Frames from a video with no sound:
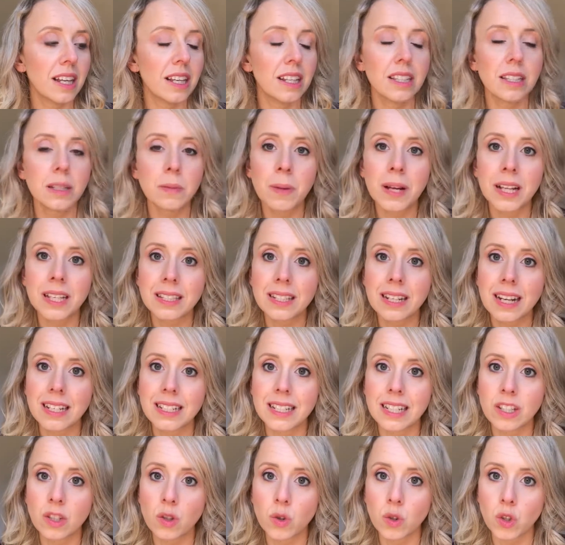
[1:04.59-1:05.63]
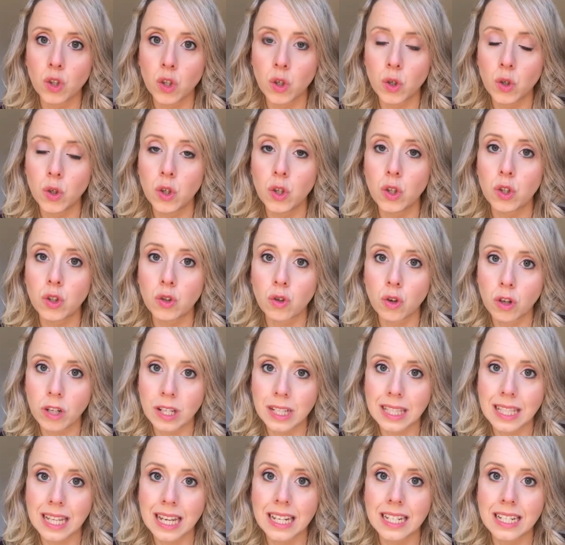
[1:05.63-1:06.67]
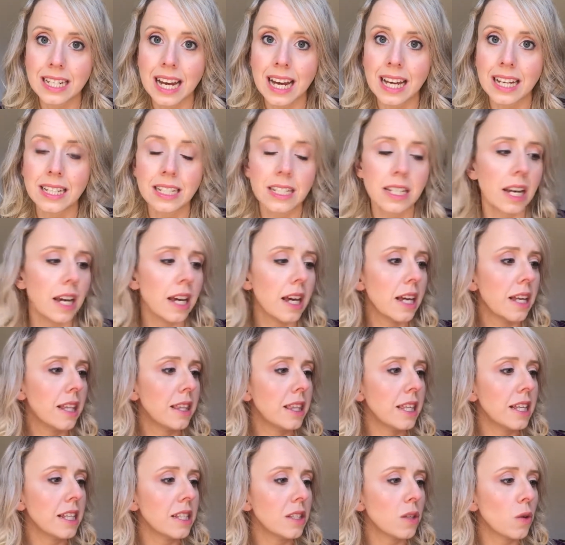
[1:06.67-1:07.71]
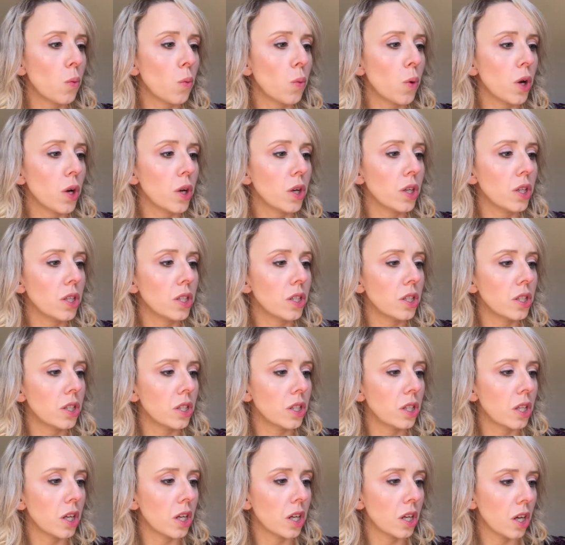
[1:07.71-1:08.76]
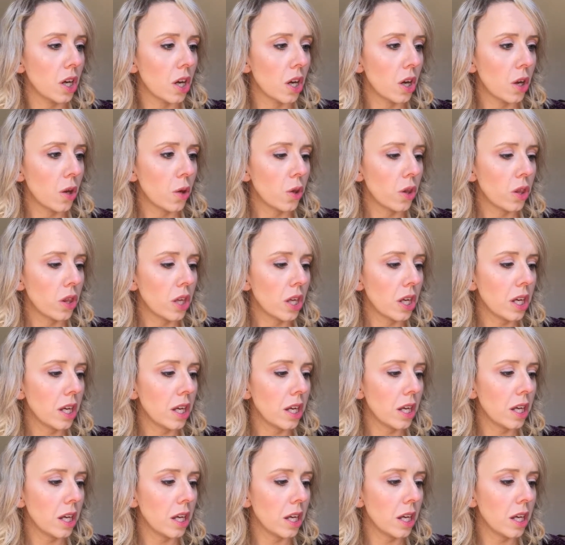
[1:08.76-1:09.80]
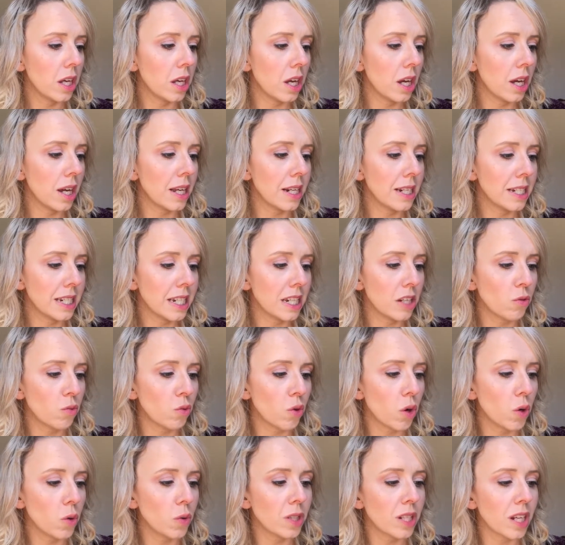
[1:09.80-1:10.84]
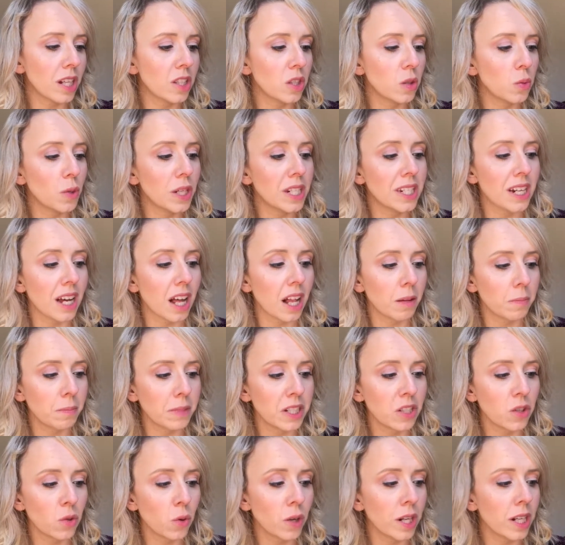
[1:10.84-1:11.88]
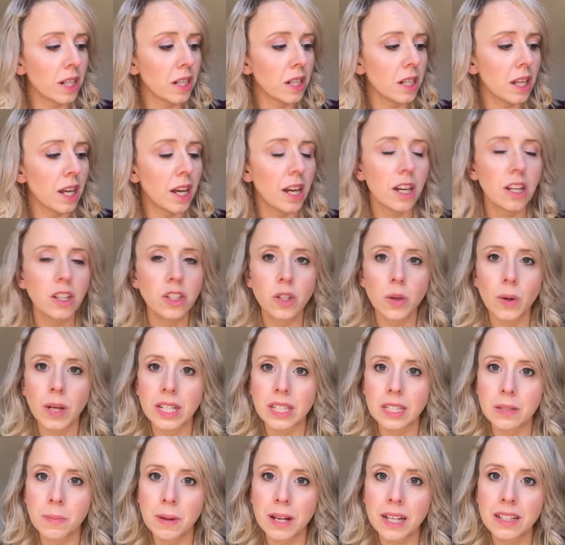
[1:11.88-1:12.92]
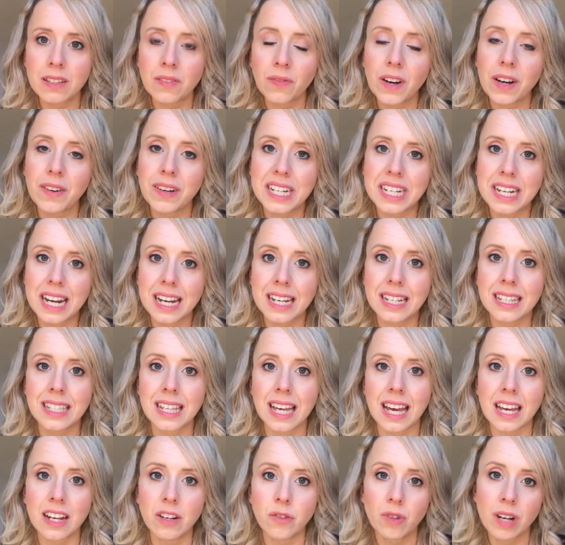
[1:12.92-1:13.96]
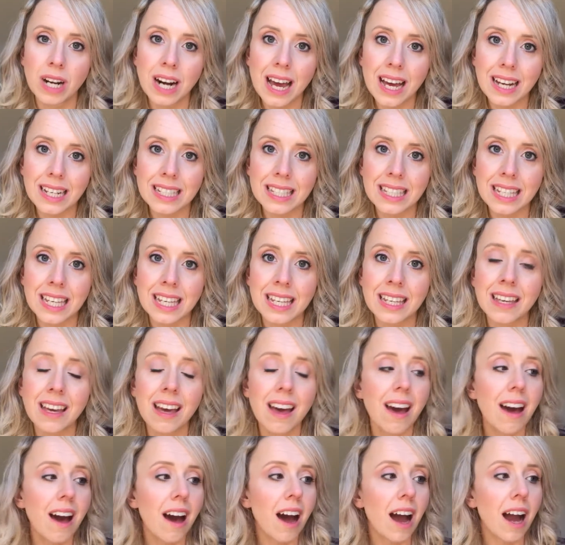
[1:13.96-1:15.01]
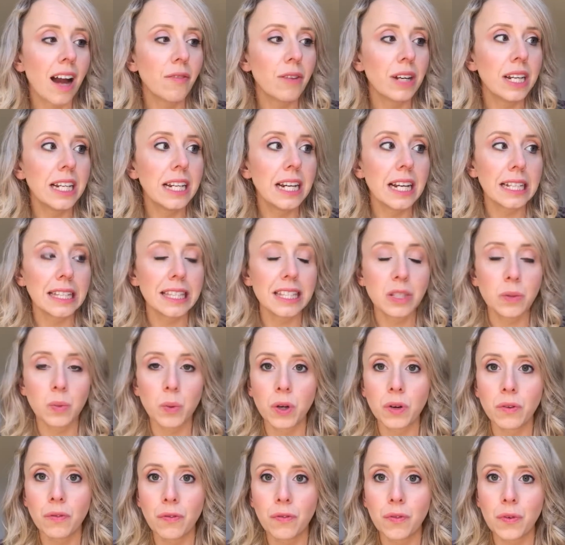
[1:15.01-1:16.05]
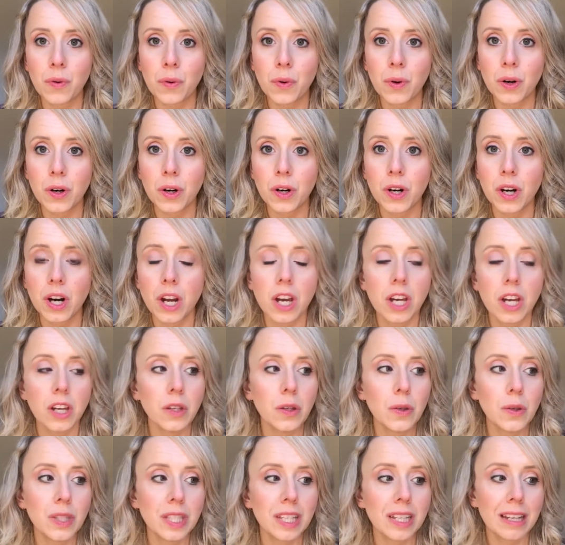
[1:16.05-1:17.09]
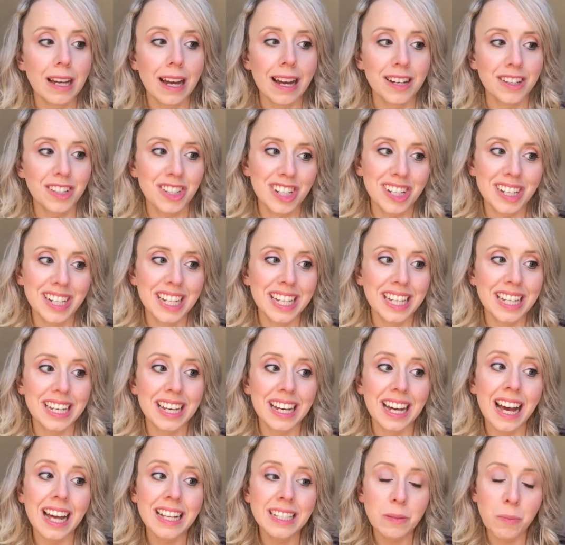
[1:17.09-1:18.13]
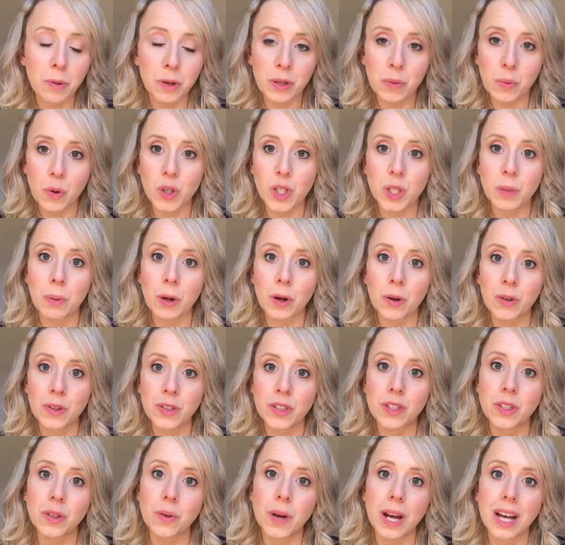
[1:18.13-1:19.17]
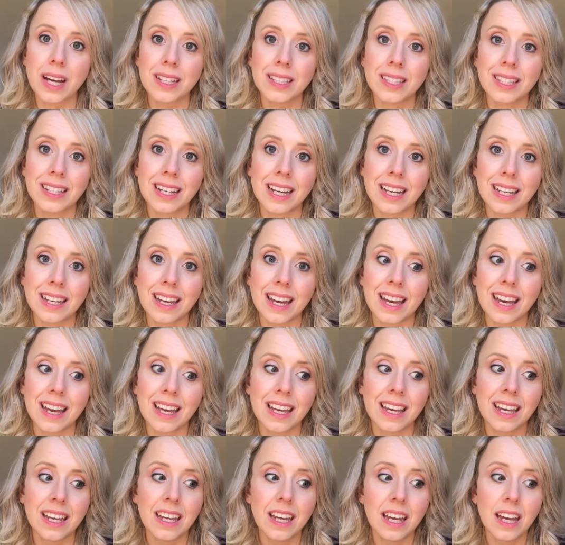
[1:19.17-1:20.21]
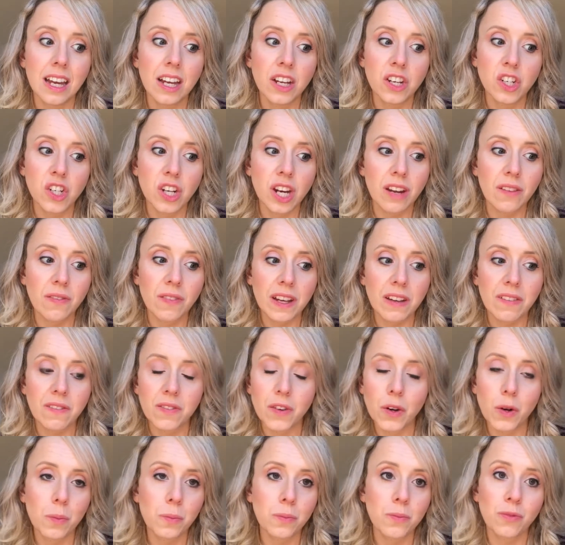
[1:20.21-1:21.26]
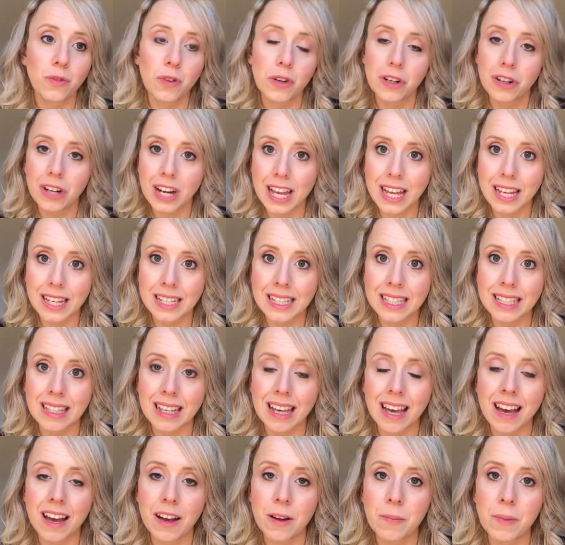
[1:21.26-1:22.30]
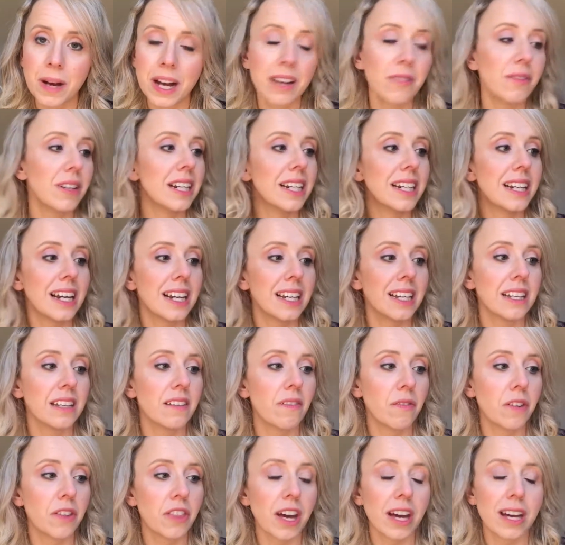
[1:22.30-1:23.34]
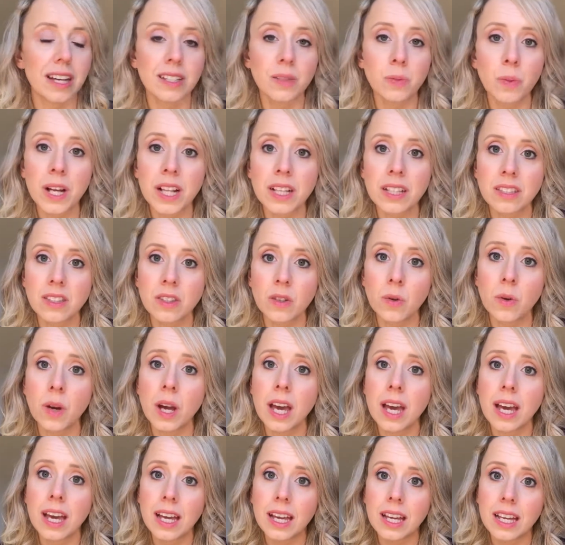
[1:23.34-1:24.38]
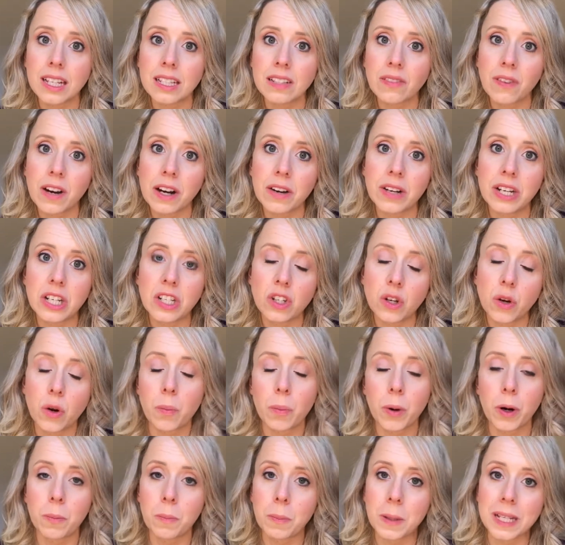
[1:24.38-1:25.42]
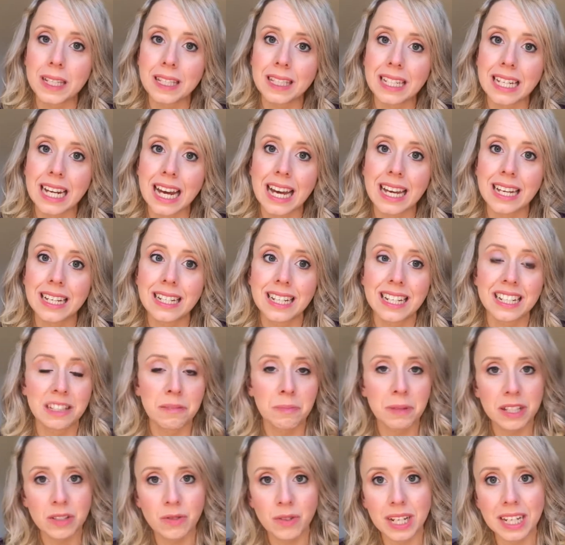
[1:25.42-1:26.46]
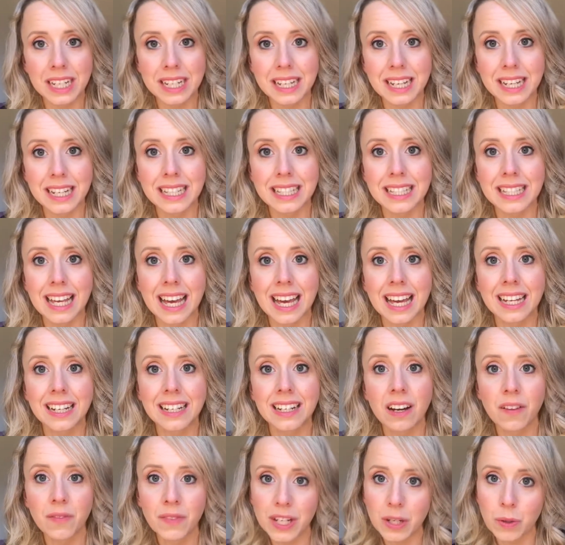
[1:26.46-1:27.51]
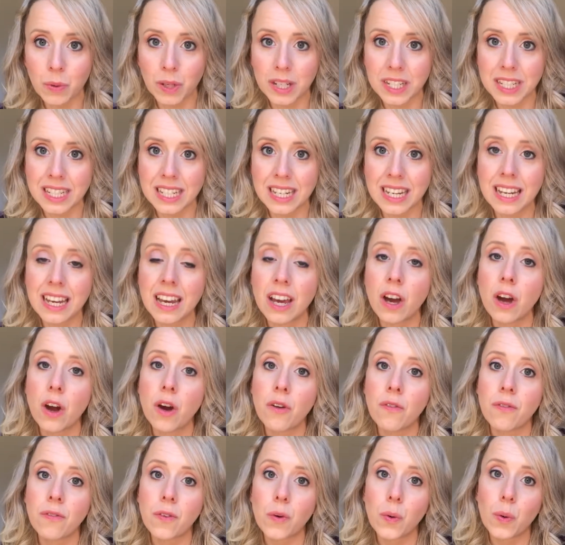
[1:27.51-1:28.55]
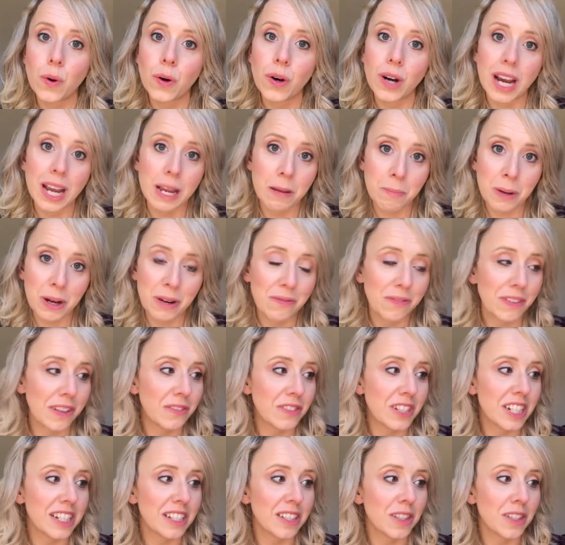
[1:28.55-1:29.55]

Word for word: It smells nice, it's not too strong a scent, and this was the Indian Rose and Sweet Almond Oil. So it smells very nice and relaxing. I really like this one for using actually as a body wash, but also as like a shaving foam for your legs. I really like it for that as well. So it's very dual purposed and it smells really nice and lovely quality for £8.50.